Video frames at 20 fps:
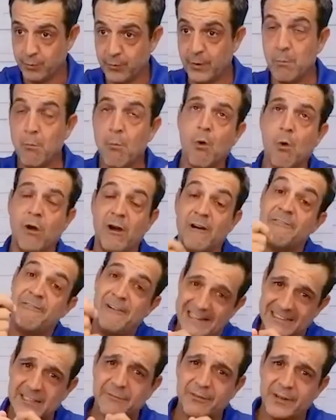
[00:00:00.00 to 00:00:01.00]
more
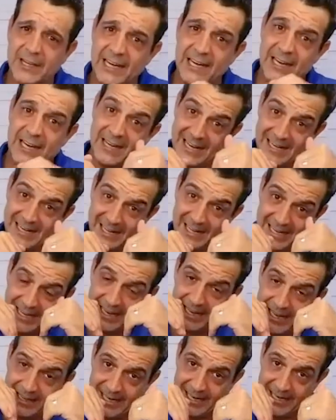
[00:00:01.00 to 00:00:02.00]
effectively, and in, in, in,
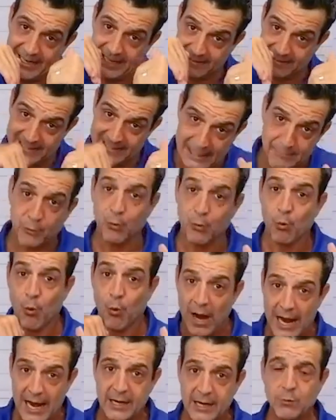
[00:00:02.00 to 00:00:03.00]
a, in a deeper
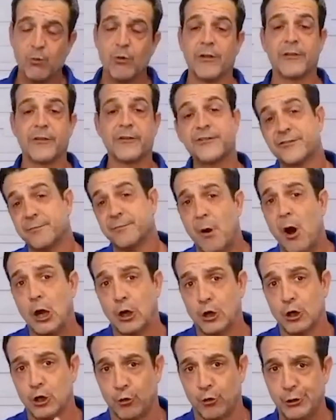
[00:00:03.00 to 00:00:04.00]
way with a
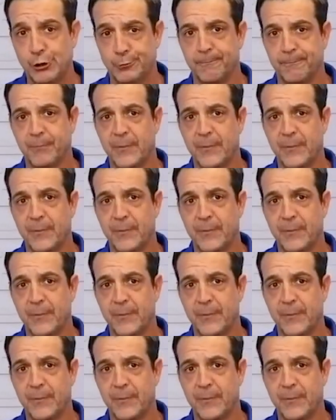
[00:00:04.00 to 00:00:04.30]
smaller group.